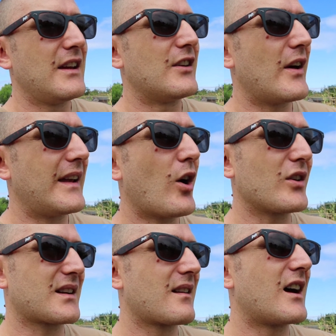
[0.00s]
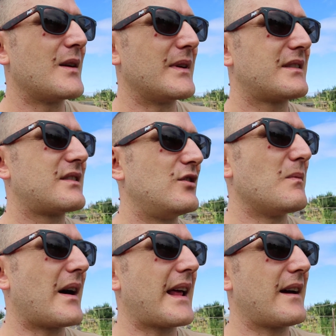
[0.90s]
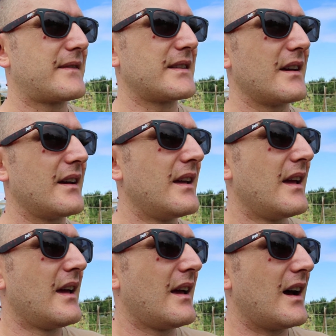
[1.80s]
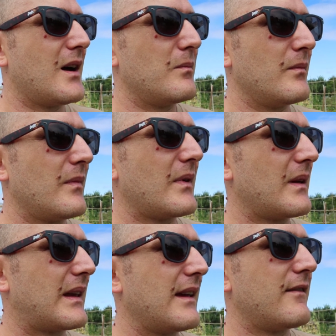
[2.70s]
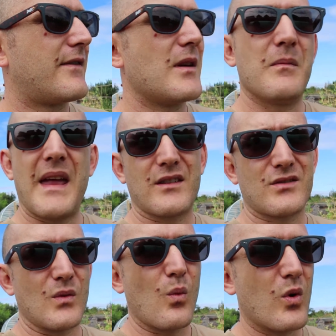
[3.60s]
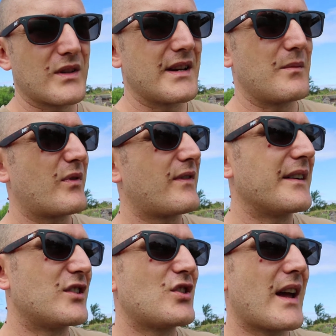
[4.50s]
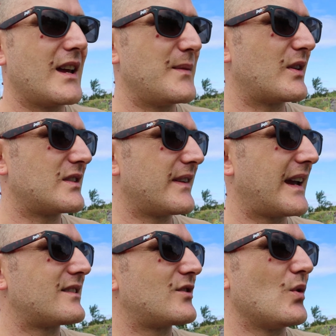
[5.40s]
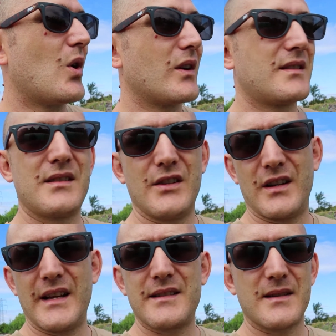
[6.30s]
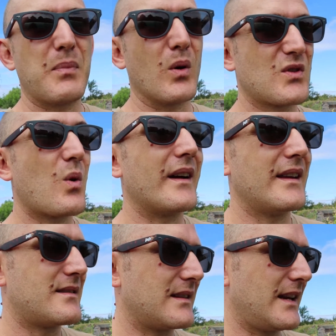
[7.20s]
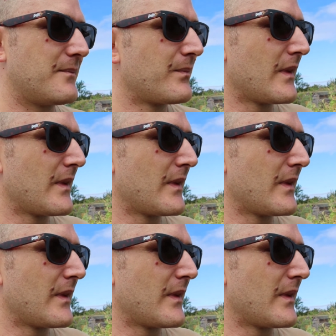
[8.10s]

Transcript: You know, in hotter climates you might have to give them extra water and provide shade, because if it gets too hot, you know, lettuce bolts quite easily.